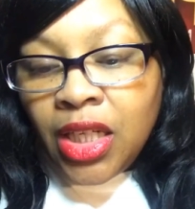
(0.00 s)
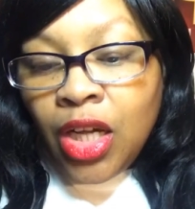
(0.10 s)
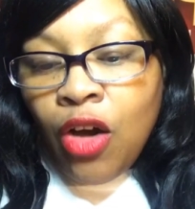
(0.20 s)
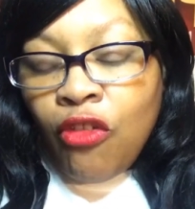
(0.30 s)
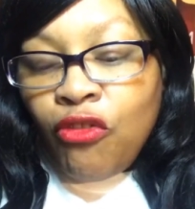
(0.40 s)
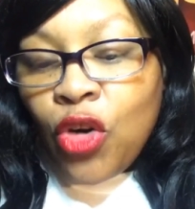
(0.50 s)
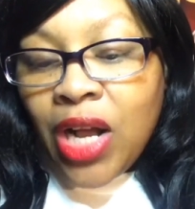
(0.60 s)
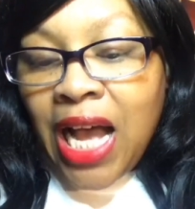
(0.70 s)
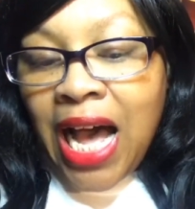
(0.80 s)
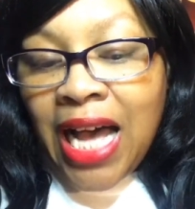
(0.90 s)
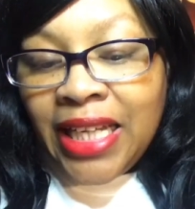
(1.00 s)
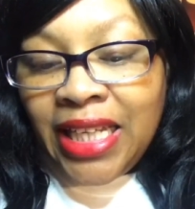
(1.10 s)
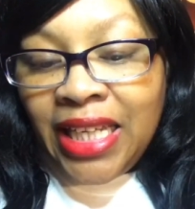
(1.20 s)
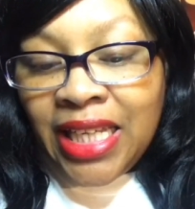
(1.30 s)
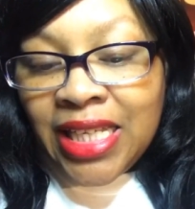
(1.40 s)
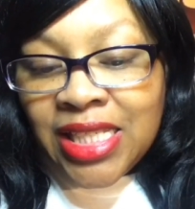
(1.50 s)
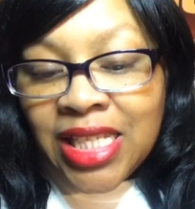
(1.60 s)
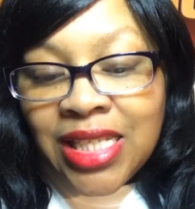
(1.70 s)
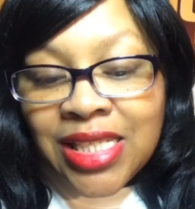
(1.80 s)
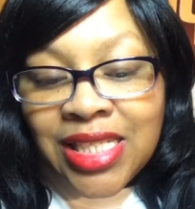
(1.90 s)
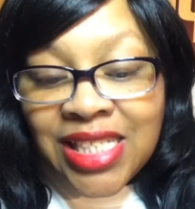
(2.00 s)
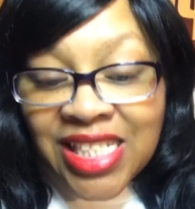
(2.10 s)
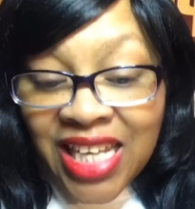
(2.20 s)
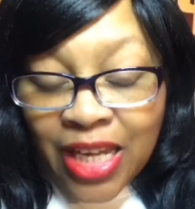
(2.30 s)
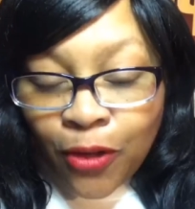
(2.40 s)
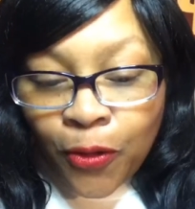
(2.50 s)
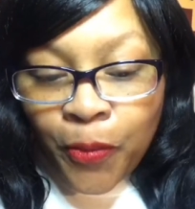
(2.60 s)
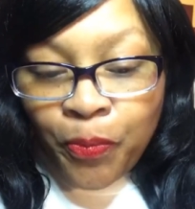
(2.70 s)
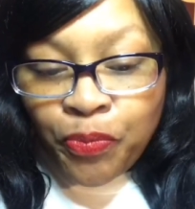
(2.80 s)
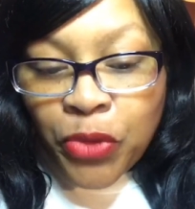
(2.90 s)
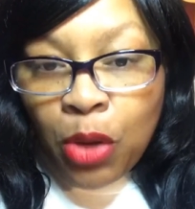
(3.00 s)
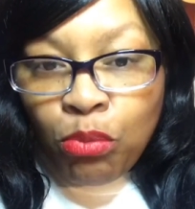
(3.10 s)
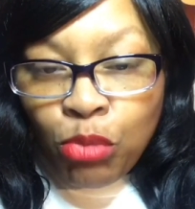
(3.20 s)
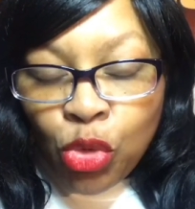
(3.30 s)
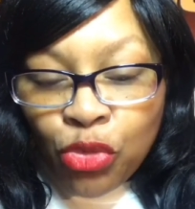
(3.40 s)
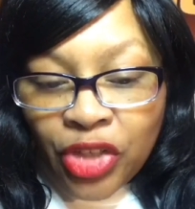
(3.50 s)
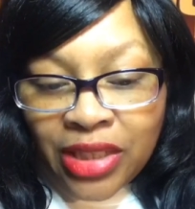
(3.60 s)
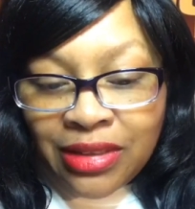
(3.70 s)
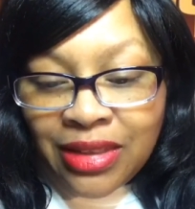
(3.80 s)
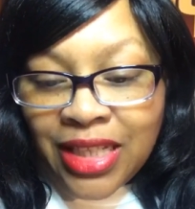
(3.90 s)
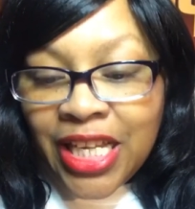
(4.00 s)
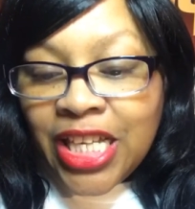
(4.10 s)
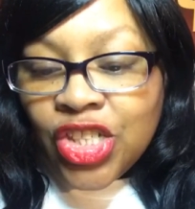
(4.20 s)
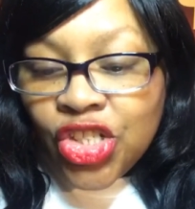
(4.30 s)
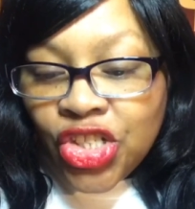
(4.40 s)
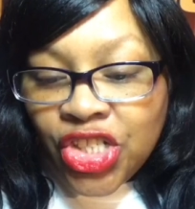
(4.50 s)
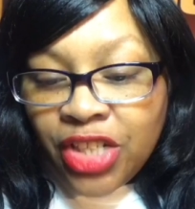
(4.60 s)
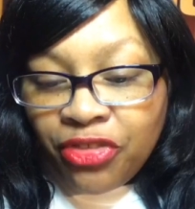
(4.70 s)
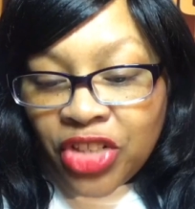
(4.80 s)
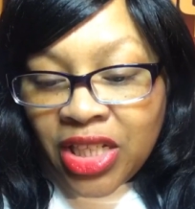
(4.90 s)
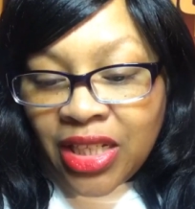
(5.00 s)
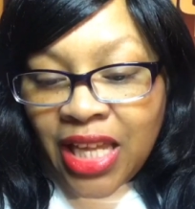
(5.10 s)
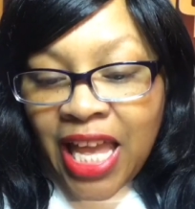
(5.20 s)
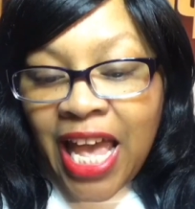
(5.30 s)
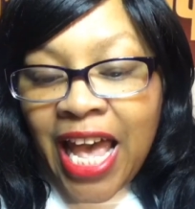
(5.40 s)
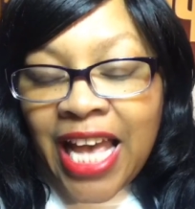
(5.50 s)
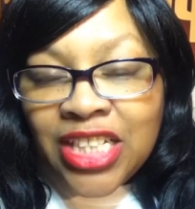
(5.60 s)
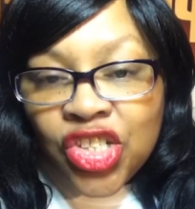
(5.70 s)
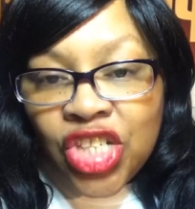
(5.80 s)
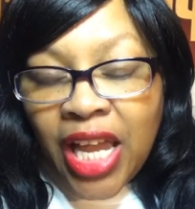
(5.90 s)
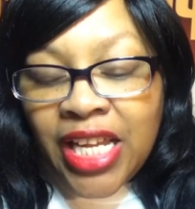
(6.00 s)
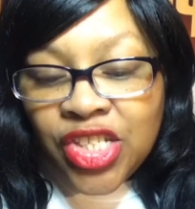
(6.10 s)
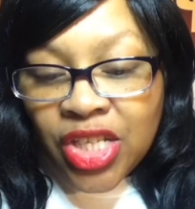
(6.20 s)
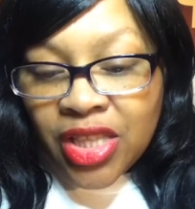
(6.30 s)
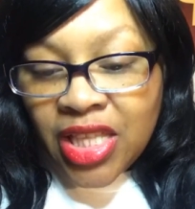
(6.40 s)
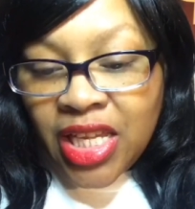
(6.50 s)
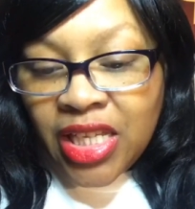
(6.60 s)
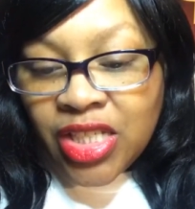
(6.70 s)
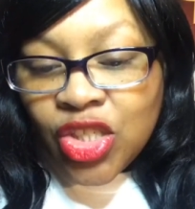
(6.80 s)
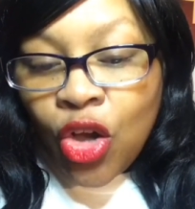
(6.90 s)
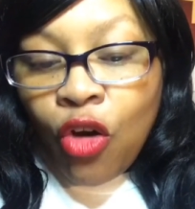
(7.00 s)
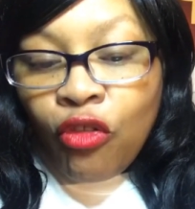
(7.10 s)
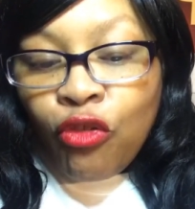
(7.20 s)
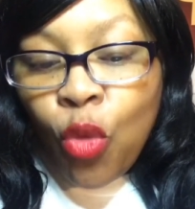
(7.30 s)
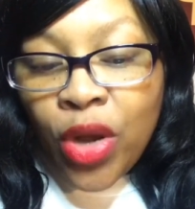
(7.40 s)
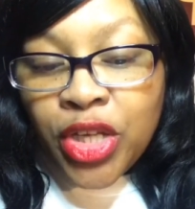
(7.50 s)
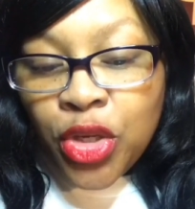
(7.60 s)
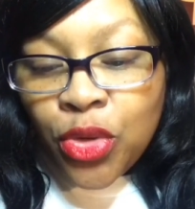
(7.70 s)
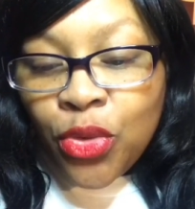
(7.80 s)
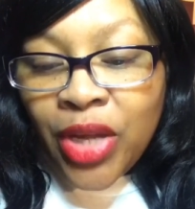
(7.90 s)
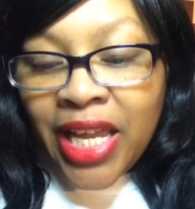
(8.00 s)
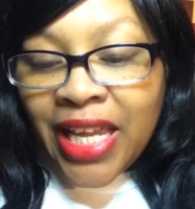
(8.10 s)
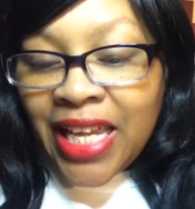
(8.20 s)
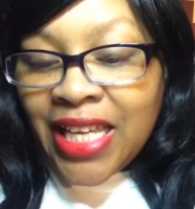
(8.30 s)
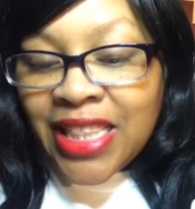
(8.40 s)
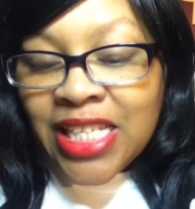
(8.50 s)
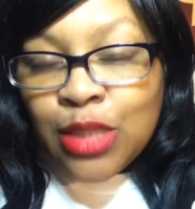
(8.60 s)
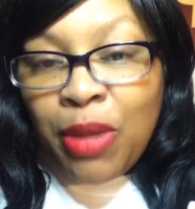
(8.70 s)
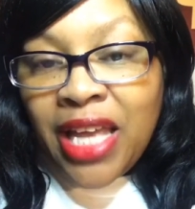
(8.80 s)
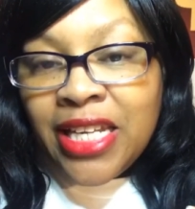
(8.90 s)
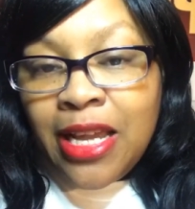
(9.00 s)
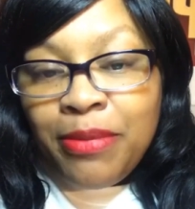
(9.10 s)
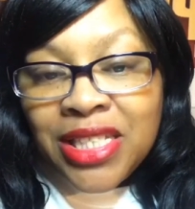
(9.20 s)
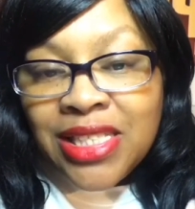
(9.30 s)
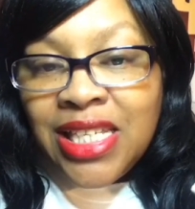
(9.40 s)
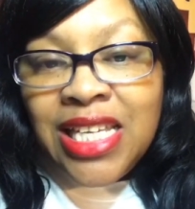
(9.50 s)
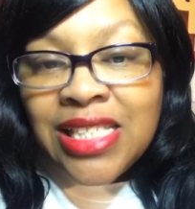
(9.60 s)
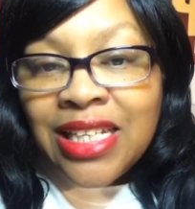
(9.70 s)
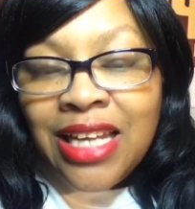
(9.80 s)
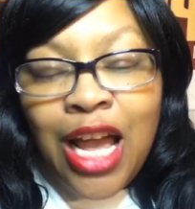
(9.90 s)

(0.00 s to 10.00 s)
For God is still moving, shifting, and changing things for you in this pandemic season.